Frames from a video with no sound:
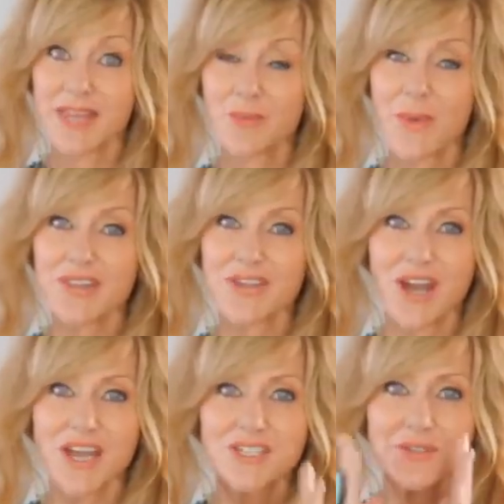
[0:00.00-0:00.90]
And the way that
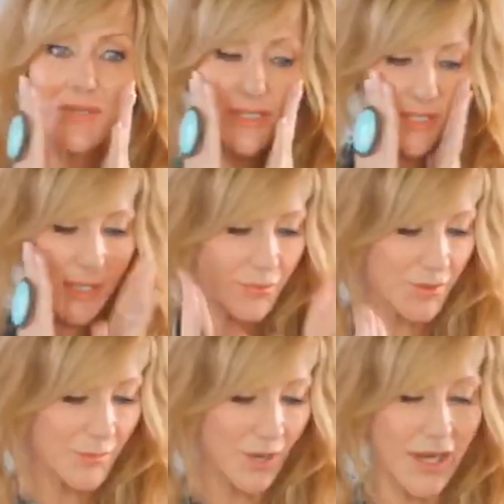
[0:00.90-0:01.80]
I do it is I
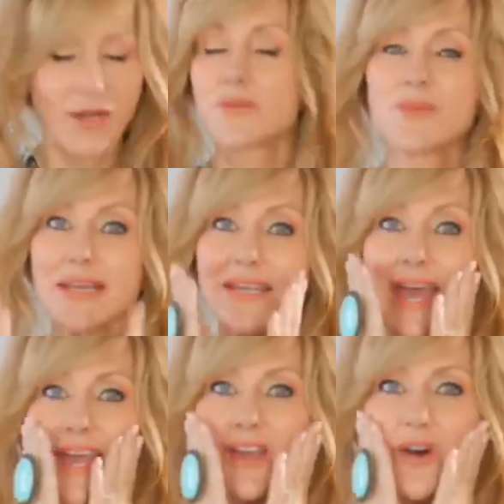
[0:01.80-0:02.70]
put my
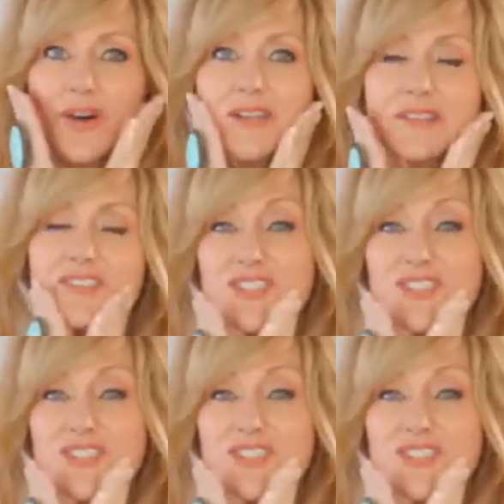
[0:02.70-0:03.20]
Retin-A on,